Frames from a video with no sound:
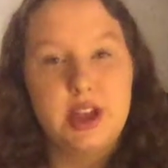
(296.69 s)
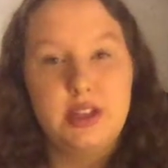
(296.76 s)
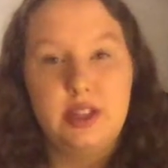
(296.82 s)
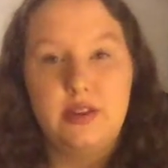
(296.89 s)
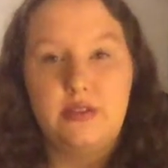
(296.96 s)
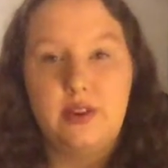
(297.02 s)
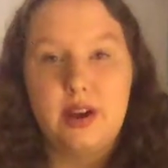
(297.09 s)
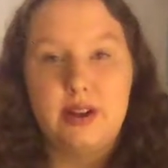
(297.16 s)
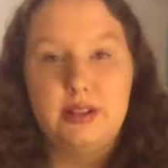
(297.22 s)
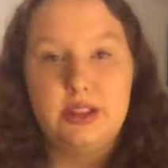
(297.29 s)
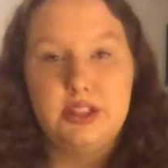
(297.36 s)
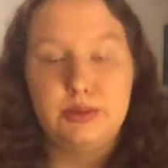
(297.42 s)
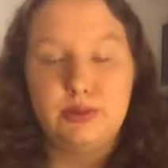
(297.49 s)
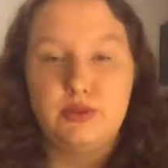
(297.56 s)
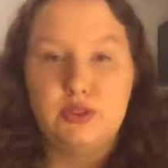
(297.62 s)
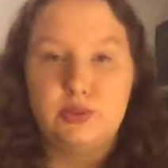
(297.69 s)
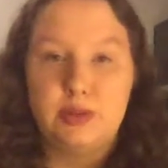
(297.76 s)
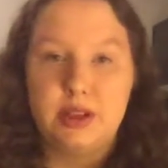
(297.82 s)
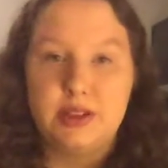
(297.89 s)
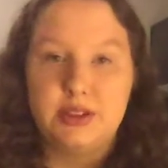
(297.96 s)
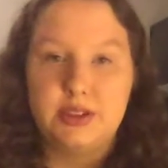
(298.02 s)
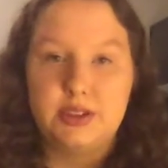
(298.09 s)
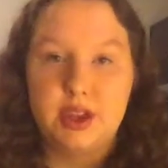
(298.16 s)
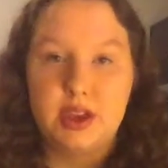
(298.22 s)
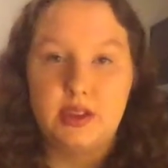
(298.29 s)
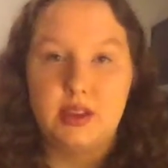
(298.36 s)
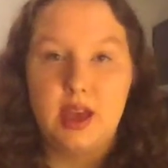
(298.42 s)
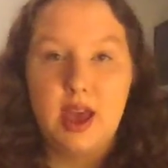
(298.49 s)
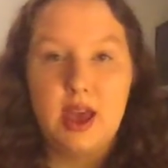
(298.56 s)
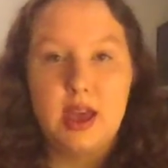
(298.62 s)
And then finally to move to places like
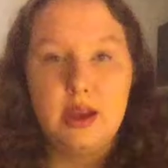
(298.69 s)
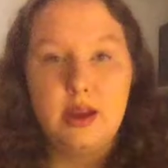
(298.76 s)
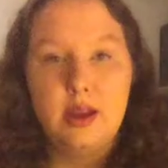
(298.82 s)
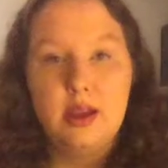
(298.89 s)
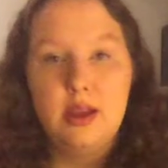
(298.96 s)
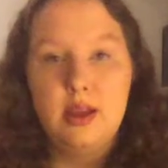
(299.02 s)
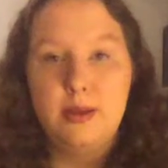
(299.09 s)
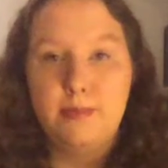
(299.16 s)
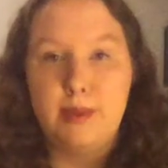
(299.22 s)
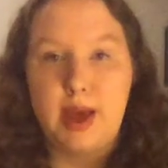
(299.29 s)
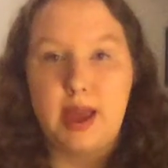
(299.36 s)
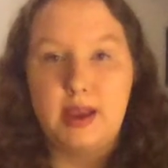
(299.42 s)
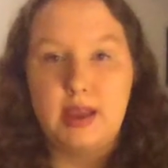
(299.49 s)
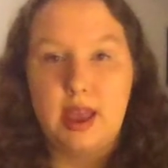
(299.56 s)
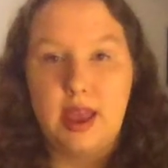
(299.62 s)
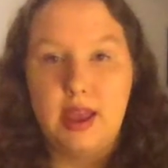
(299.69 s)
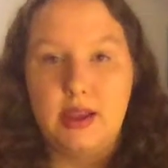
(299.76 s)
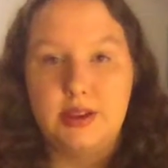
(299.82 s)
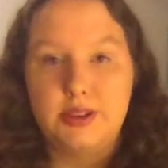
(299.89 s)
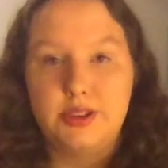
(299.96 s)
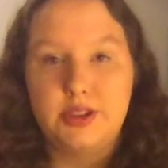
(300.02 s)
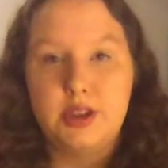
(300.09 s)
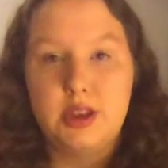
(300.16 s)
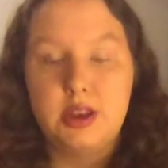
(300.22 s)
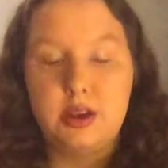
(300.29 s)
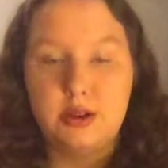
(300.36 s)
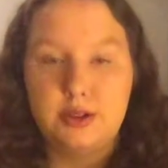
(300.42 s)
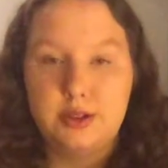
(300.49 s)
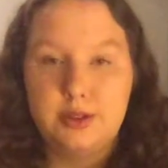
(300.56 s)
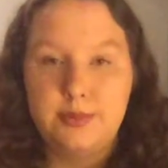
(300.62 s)
the head, back, and
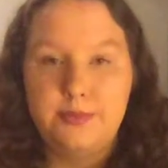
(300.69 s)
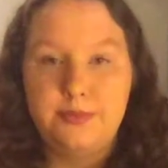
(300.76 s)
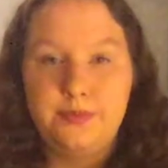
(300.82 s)
ears.